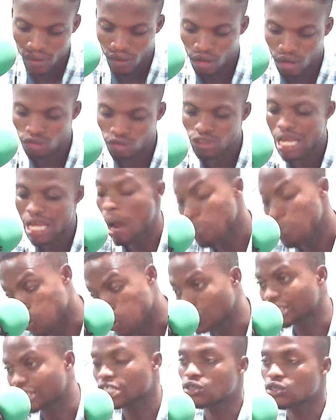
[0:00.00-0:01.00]
Ono si
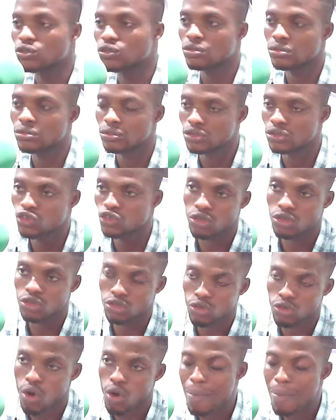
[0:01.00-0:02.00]
appointed no, nzo no
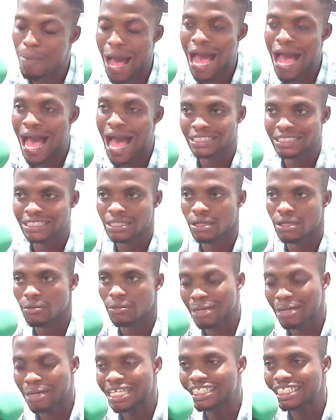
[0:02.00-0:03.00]
no ba as
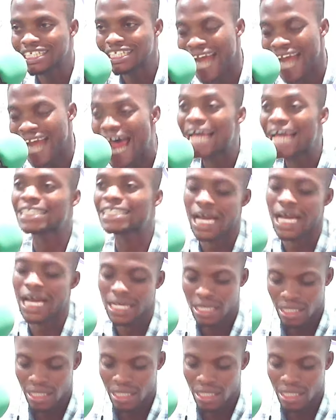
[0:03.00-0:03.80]
managing director.